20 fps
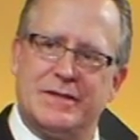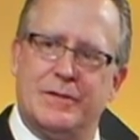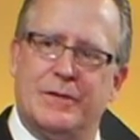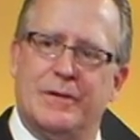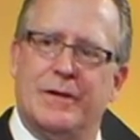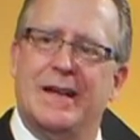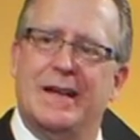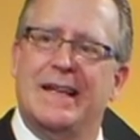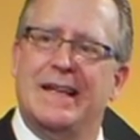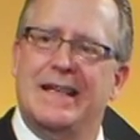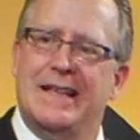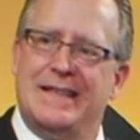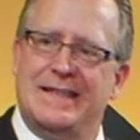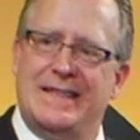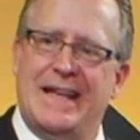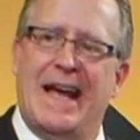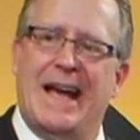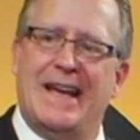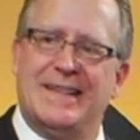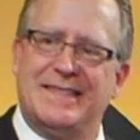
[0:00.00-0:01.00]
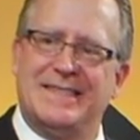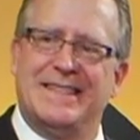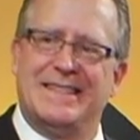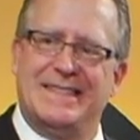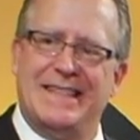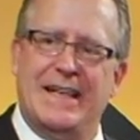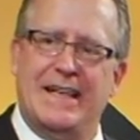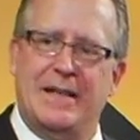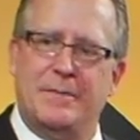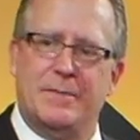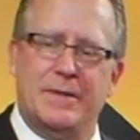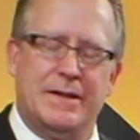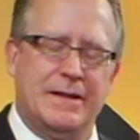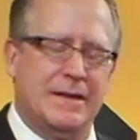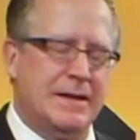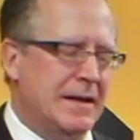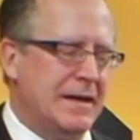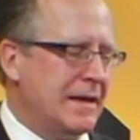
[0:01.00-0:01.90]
or task attainment.